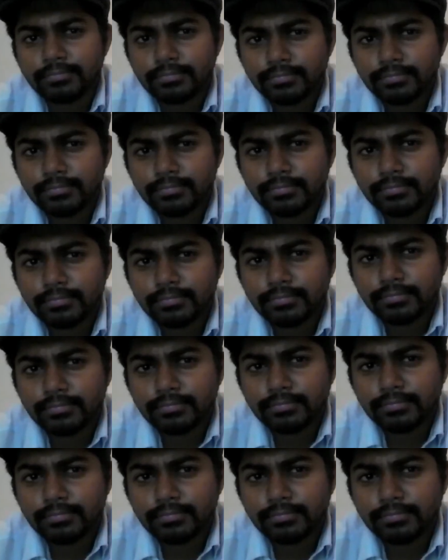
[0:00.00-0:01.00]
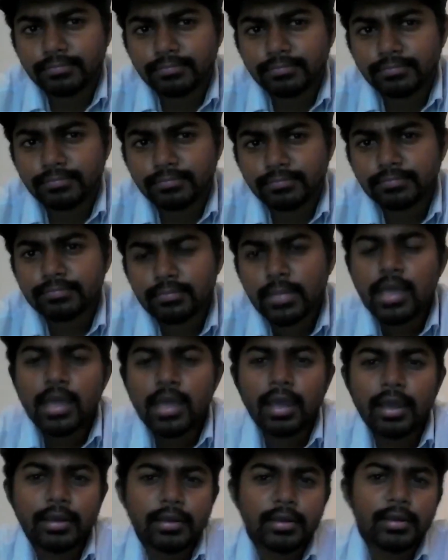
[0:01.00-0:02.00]
Yeah. Right? Correct?
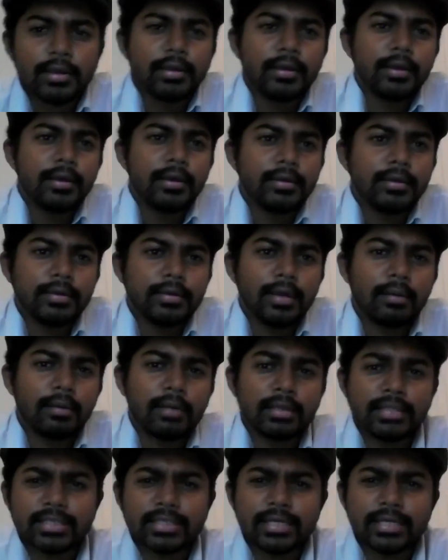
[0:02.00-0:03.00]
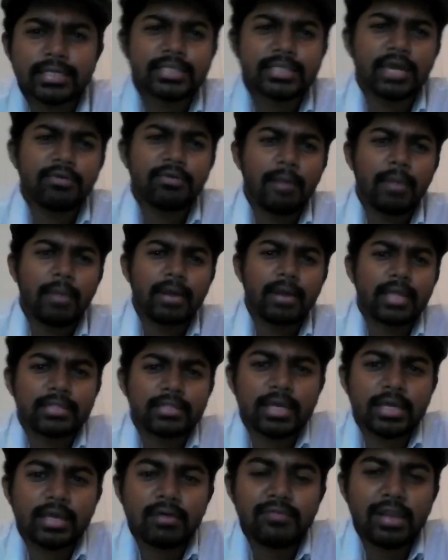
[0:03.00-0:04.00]
Yeah. Doesn't it say, Rabbi, that
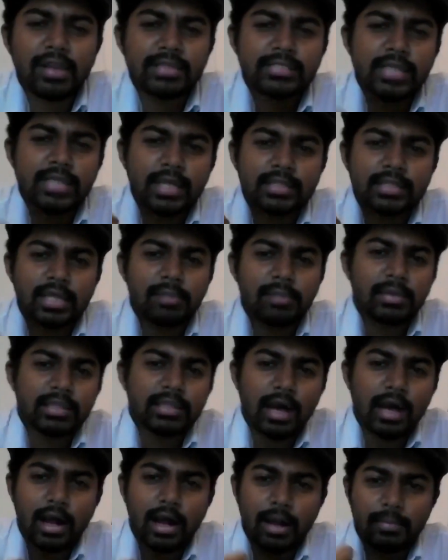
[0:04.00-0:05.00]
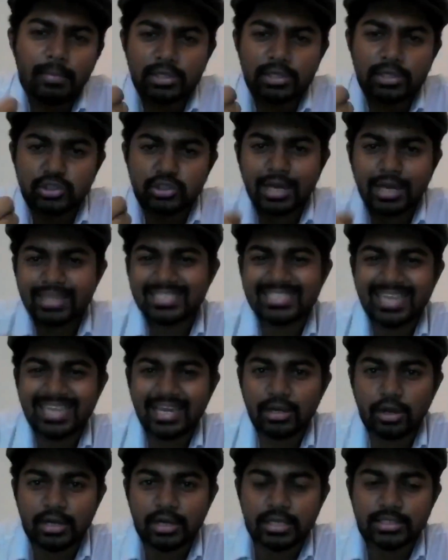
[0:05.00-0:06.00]
if, let's say, a Talmid Chacham, he's got a stain
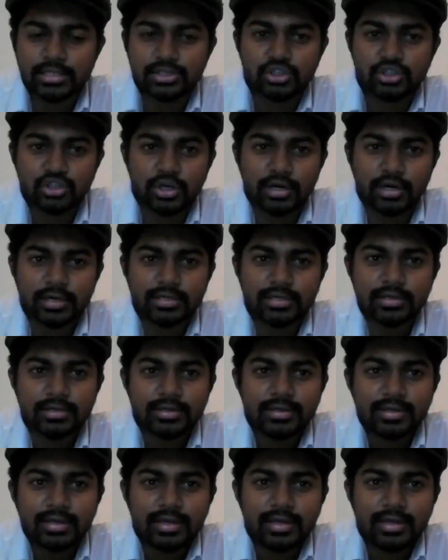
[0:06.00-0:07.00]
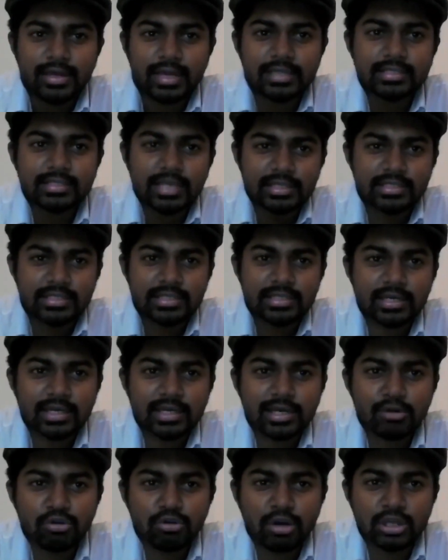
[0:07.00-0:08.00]
on his shirt, it's considered
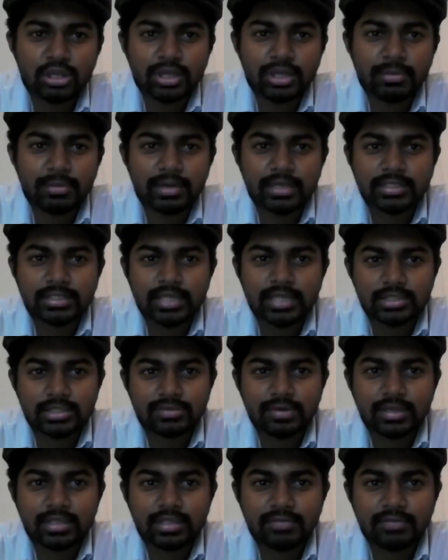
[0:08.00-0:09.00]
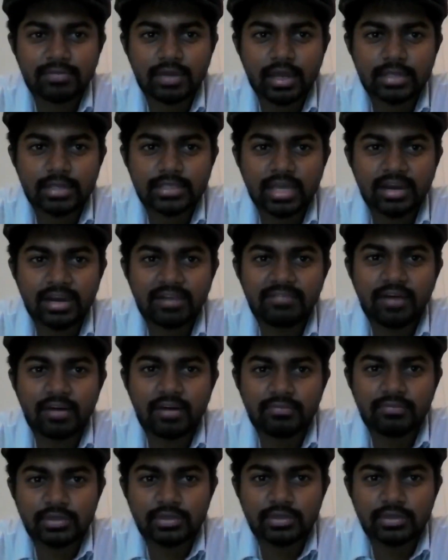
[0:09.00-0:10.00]
yeah. Hashem in a sense, right? If he has Arava.